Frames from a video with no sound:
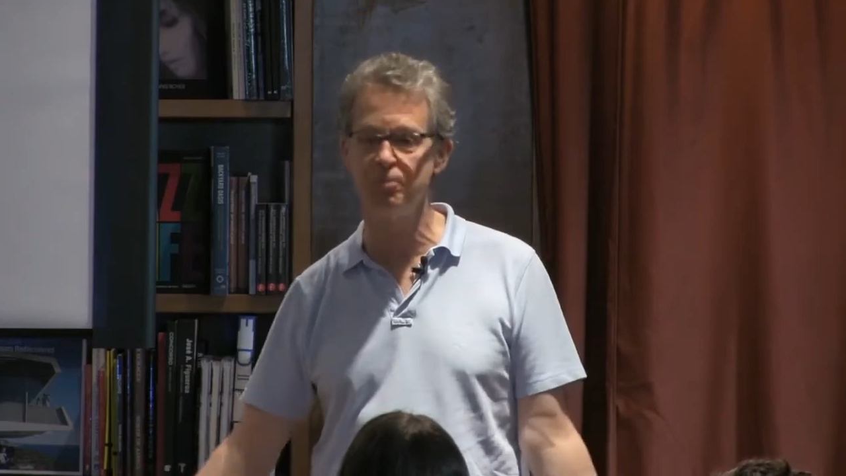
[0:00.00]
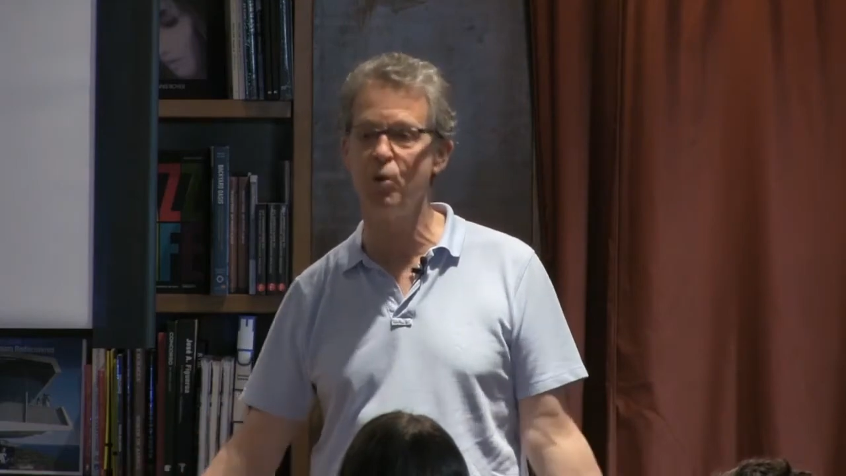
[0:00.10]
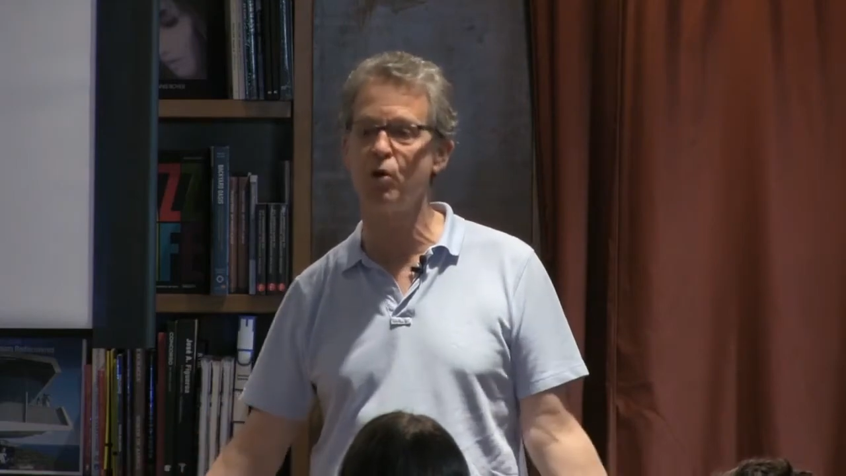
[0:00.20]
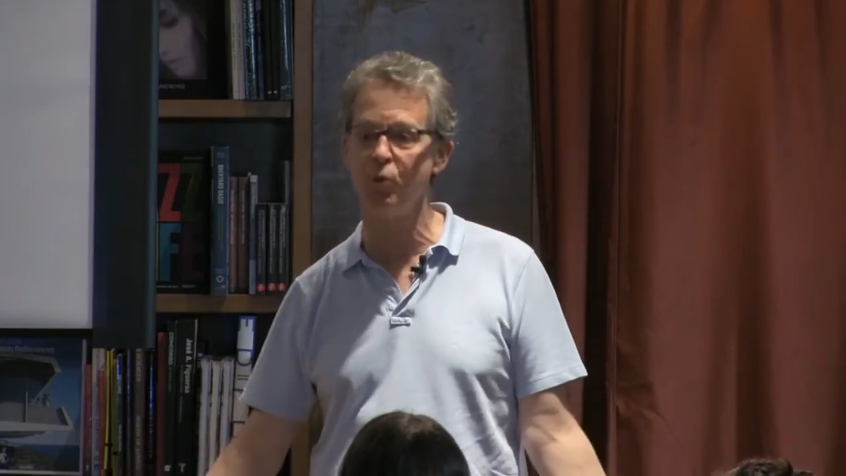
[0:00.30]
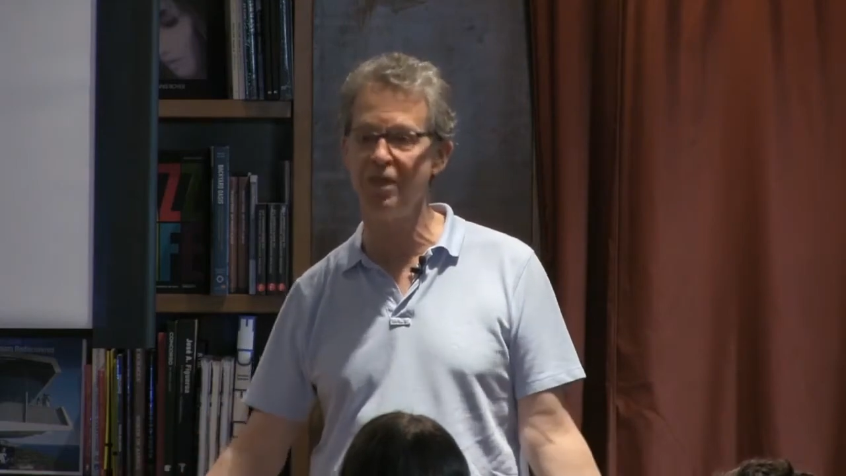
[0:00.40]

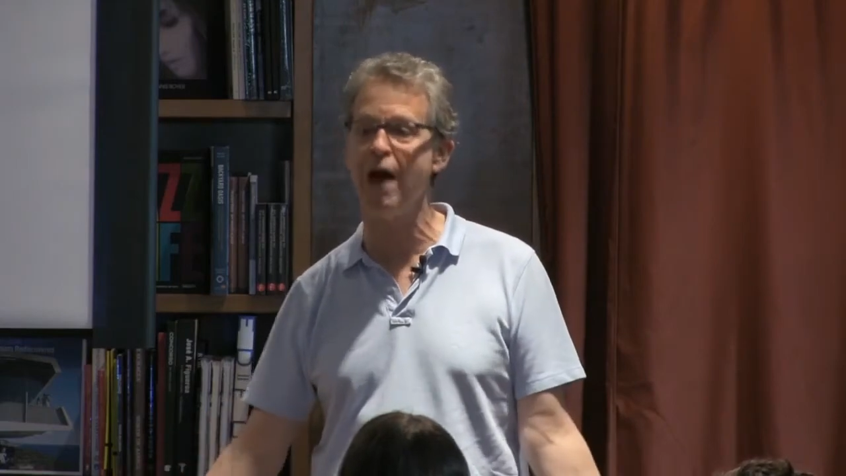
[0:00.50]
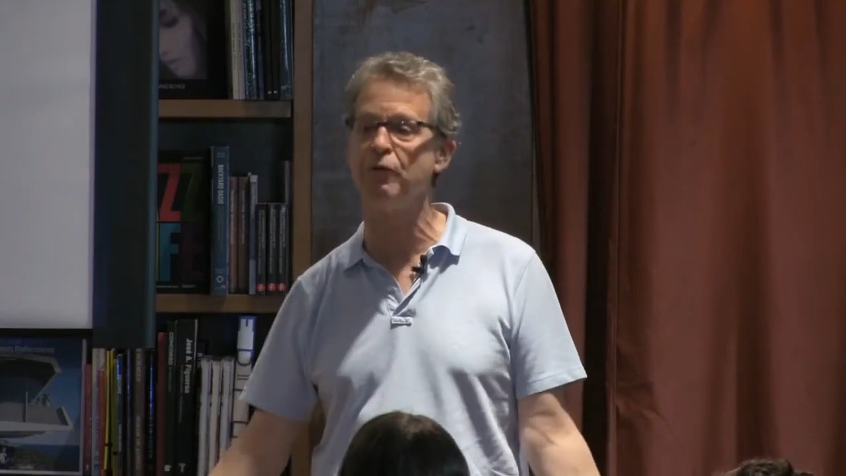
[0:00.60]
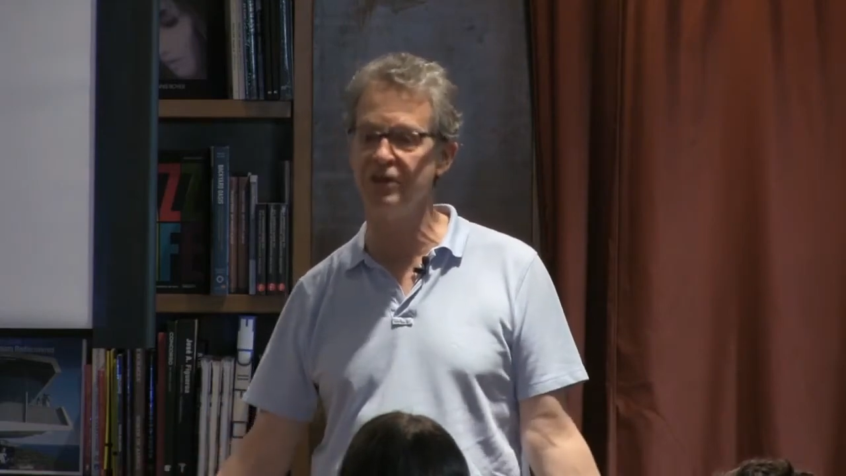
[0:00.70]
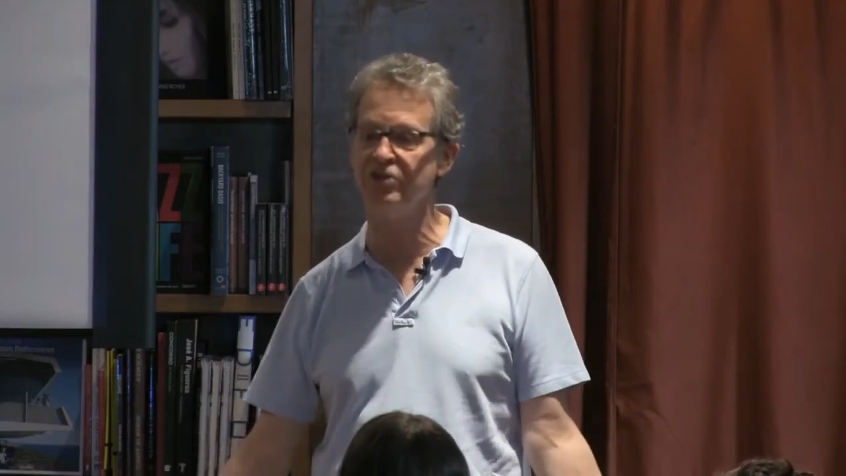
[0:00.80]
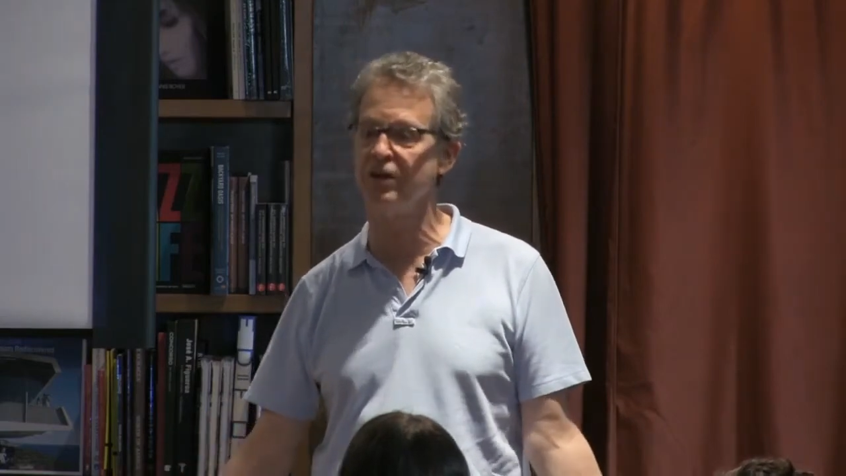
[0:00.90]
book
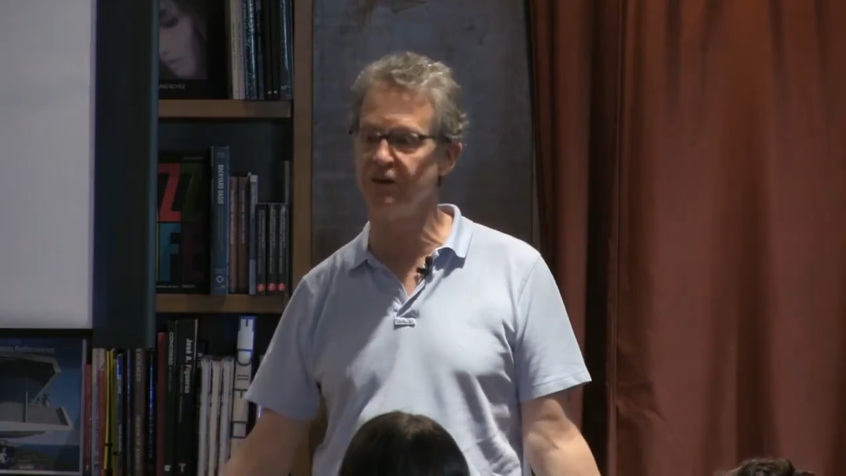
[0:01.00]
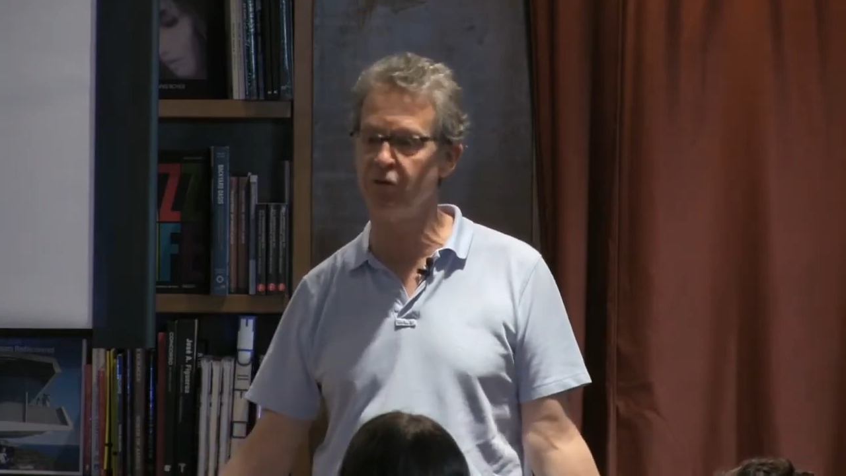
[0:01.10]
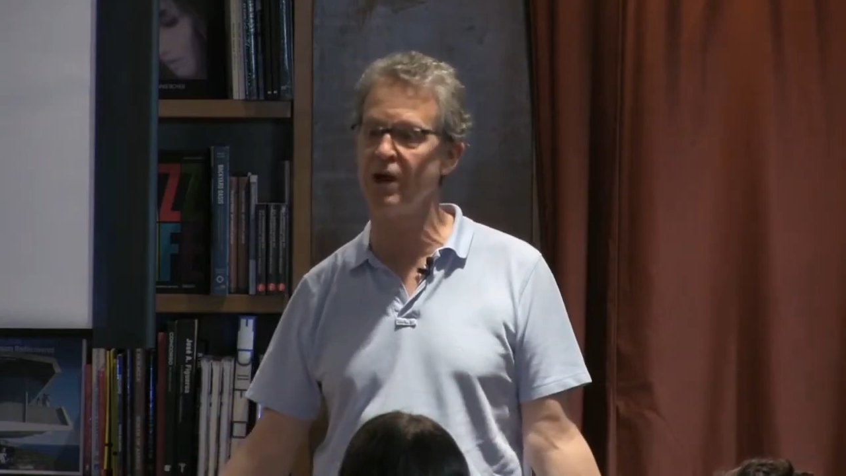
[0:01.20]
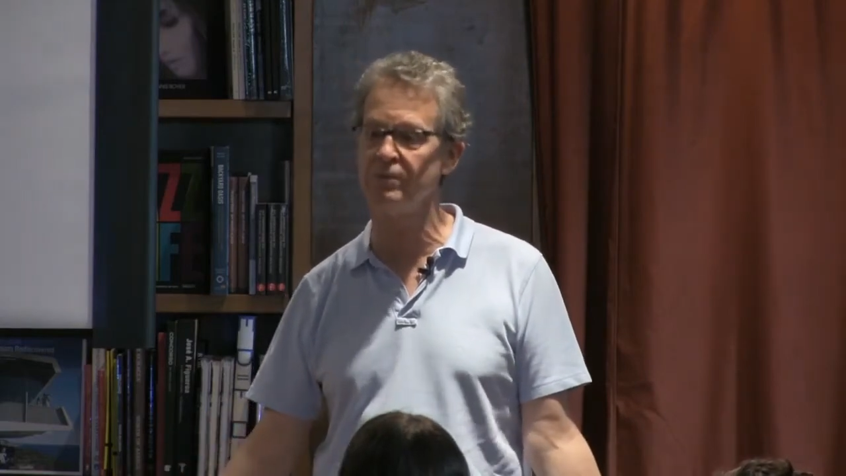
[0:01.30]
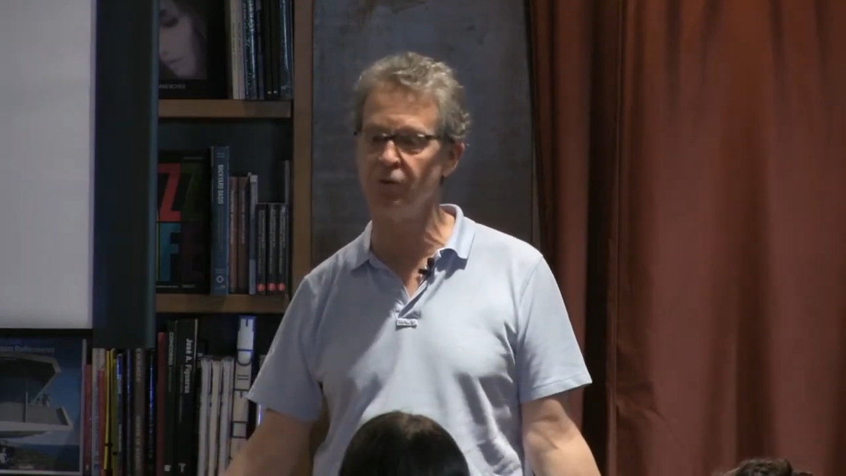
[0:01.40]
without these
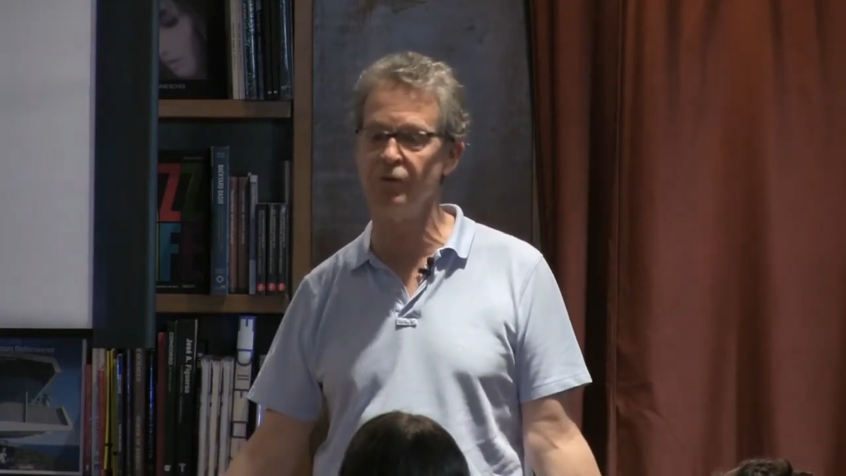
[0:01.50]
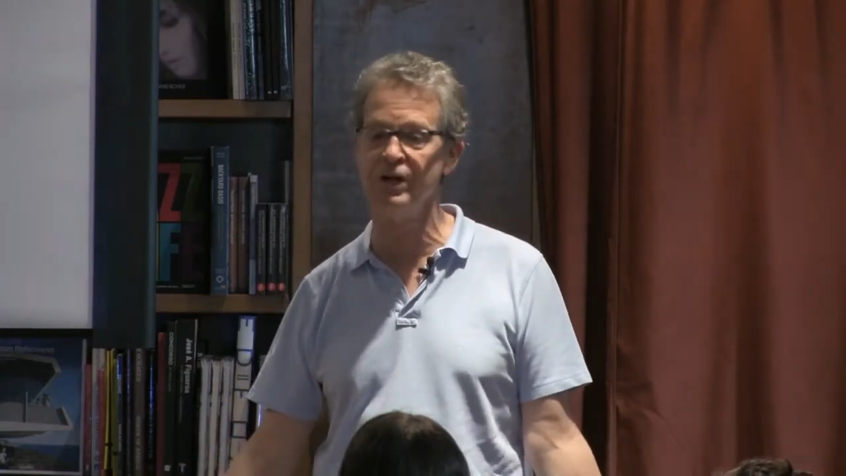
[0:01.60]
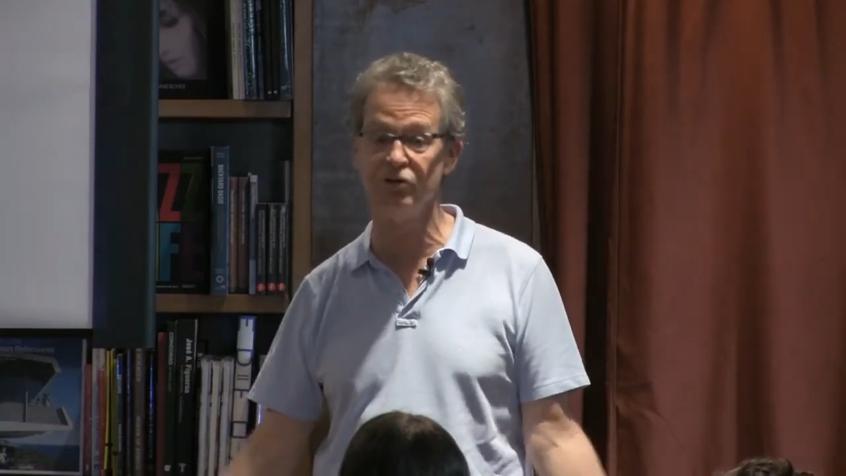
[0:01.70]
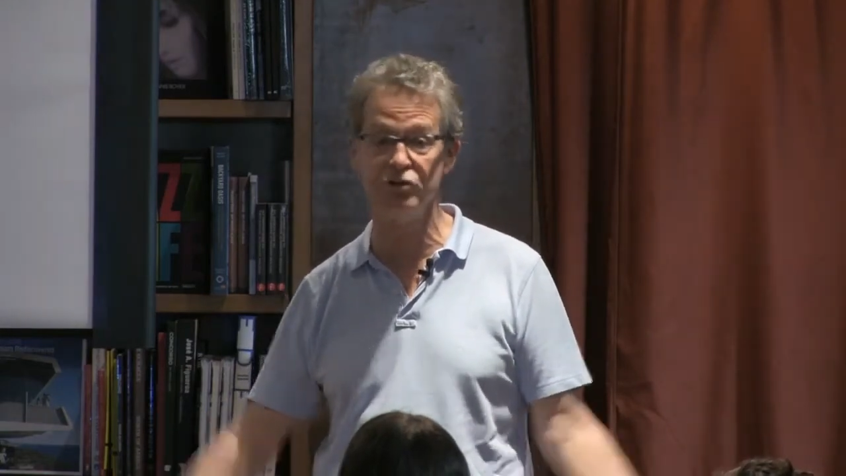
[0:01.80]
incredible readers?